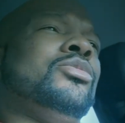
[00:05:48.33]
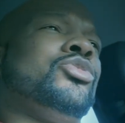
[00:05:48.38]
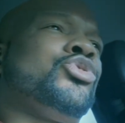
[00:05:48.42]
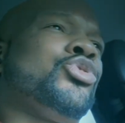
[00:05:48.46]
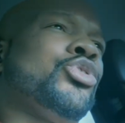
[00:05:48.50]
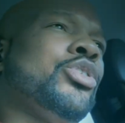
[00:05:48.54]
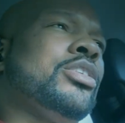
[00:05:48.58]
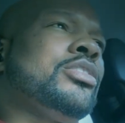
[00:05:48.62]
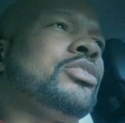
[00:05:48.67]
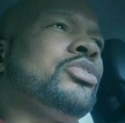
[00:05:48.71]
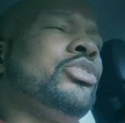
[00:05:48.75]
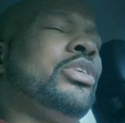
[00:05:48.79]

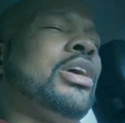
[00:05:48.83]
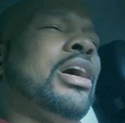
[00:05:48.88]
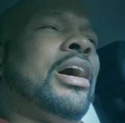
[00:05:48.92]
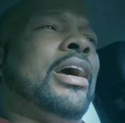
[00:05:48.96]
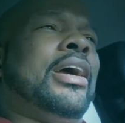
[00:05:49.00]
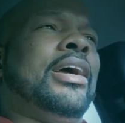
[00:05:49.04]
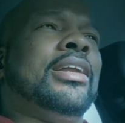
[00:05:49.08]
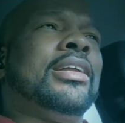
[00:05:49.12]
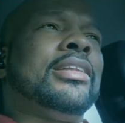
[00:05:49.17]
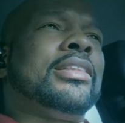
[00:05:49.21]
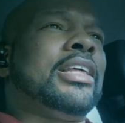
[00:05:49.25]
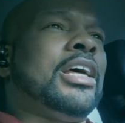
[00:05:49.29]
trust. You
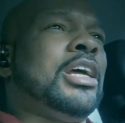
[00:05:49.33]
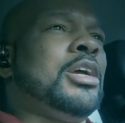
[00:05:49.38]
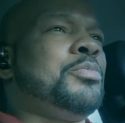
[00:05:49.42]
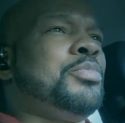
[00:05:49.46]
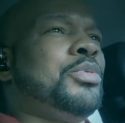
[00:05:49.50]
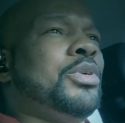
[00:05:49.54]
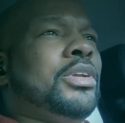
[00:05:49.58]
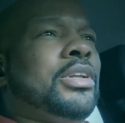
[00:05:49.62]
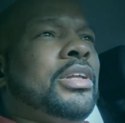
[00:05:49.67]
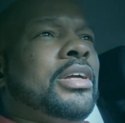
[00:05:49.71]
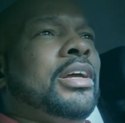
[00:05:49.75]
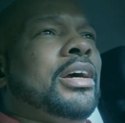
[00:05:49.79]
got anything
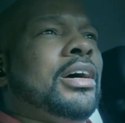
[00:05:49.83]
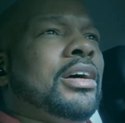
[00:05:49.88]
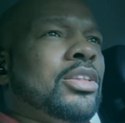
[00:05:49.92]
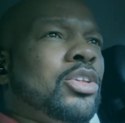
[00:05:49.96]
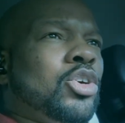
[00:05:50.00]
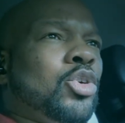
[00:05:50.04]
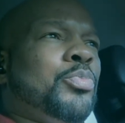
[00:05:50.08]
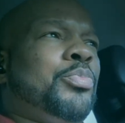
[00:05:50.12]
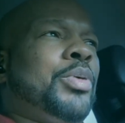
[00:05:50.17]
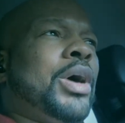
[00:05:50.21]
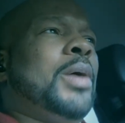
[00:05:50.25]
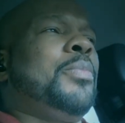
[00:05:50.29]
put together.
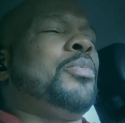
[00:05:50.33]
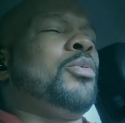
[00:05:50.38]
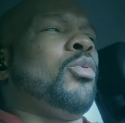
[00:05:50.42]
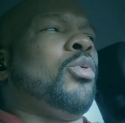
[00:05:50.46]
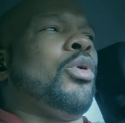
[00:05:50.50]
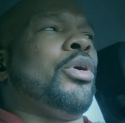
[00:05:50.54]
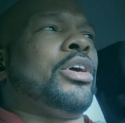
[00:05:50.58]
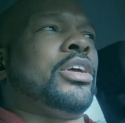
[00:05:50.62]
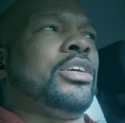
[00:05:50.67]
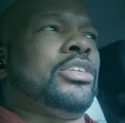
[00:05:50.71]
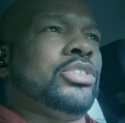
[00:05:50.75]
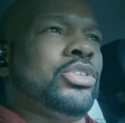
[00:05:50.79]
Your
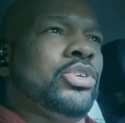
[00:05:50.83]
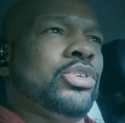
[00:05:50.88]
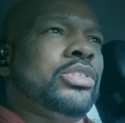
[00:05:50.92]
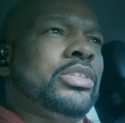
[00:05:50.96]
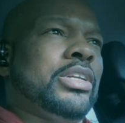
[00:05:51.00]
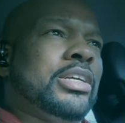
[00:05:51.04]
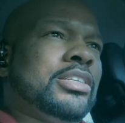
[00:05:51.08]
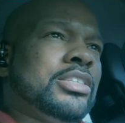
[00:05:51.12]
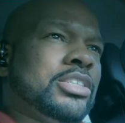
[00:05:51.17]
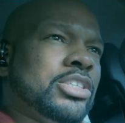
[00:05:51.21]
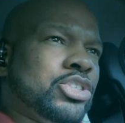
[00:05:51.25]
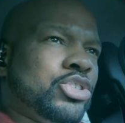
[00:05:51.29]
paperwork is yours.
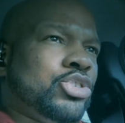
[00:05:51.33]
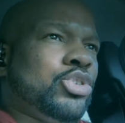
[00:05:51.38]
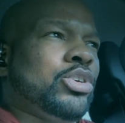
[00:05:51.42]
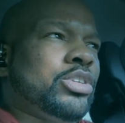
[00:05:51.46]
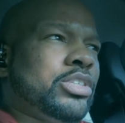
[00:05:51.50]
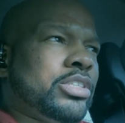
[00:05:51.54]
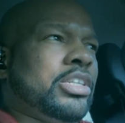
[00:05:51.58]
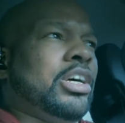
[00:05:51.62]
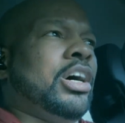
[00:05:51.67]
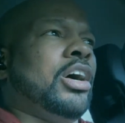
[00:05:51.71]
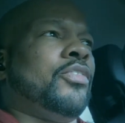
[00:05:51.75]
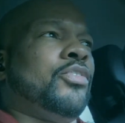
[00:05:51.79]
This is your
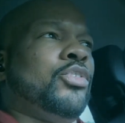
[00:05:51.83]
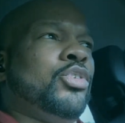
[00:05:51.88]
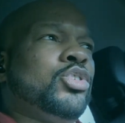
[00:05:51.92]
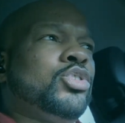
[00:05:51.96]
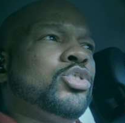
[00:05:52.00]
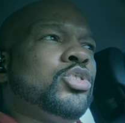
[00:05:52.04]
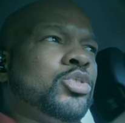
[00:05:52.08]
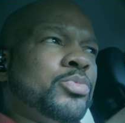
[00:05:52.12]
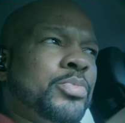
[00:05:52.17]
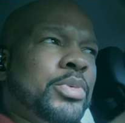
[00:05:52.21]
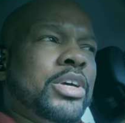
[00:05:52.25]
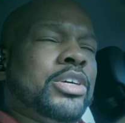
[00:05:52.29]
stuff. You
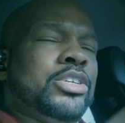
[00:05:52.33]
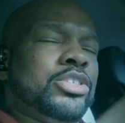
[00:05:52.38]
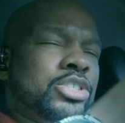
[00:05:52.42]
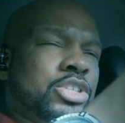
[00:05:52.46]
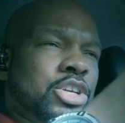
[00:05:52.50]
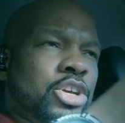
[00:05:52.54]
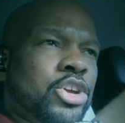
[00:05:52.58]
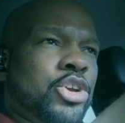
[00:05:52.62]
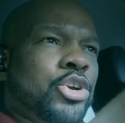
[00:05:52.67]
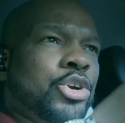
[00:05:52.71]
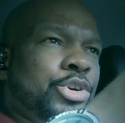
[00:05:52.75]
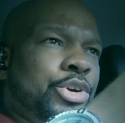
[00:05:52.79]
should be
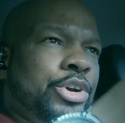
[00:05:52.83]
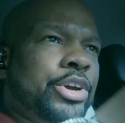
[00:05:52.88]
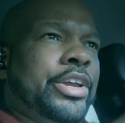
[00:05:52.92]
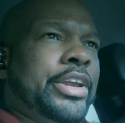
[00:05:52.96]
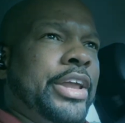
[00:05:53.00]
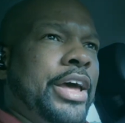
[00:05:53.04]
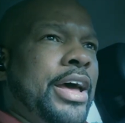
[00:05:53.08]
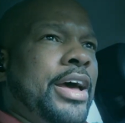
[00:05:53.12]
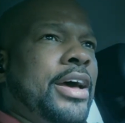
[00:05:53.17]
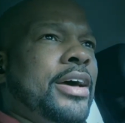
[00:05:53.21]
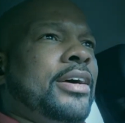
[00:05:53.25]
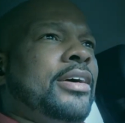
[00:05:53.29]
secure
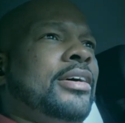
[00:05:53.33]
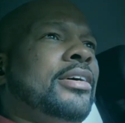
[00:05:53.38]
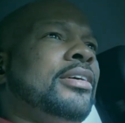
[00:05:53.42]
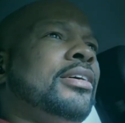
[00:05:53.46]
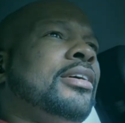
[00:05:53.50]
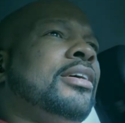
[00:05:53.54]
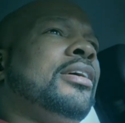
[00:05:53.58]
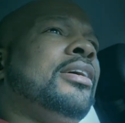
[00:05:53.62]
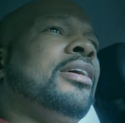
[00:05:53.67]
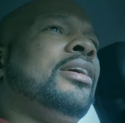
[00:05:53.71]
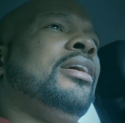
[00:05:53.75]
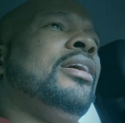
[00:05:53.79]
in that.
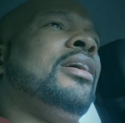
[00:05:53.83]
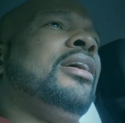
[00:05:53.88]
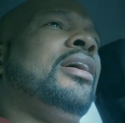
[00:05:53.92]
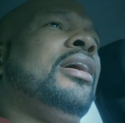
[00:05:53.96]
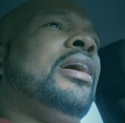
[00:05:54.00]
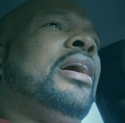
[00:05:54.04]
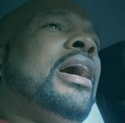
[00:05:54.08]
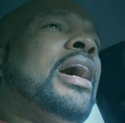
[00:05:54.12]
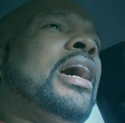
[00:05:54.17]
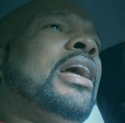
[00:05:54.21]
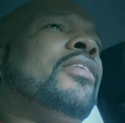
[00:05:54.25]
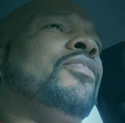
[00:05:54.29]

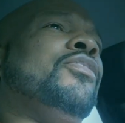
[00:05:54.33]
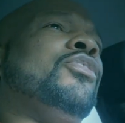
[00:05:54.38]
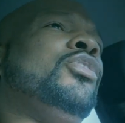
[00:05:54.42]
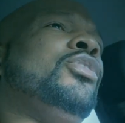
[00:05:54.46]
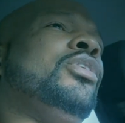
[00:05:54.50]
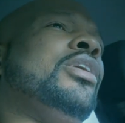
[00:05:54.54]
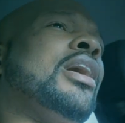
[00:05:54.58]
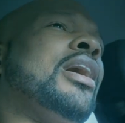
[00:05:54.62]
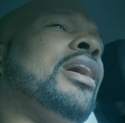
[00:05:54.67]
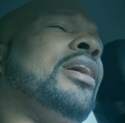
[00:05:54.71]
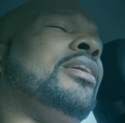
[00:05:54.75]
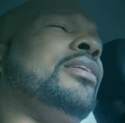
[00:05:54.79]
And if
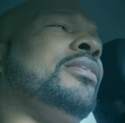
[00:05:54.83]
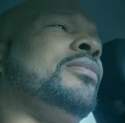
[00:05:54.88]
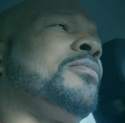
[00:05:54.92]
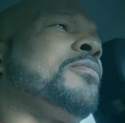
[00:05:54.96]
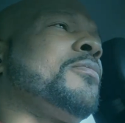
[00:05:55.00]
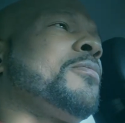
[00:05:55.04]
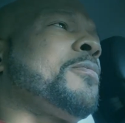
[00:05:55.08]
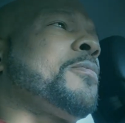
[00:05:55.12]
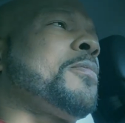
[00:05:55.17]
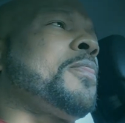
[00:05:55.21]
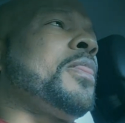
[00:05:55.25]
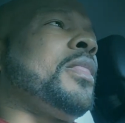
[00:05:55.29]
you're not,
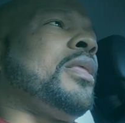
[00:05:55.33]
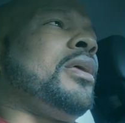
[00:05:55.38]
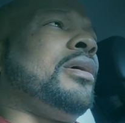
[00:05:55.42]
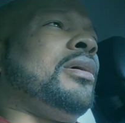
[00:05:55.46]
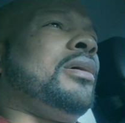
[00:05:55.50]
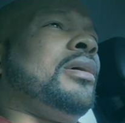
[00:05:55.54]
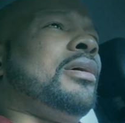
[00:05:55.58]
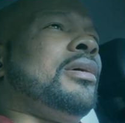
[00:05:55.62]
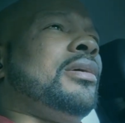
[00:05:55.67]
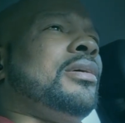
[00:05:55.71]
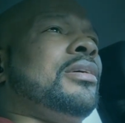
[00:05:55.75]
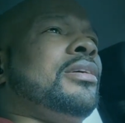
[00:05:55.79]

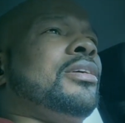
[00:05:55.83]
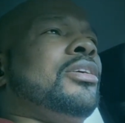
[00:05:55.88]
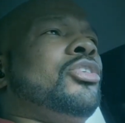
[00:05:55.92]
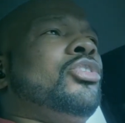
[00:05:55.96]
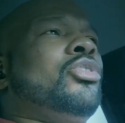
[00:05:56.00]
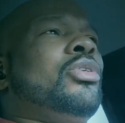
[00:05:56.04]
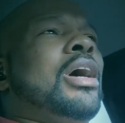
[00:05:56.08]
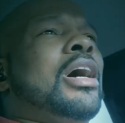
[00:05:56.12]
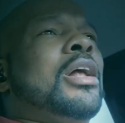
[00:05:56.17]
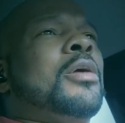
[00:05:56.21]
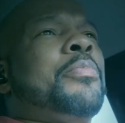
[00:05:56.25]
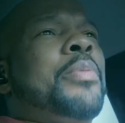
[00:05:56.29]

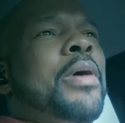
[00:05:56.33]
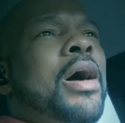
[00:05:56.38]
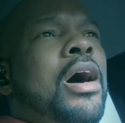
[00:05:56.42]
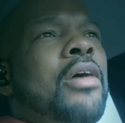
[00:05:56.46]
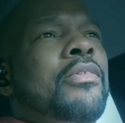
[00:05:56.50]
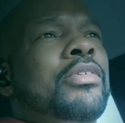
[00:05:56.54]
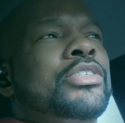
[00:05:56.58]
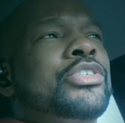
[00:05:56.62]
you got a power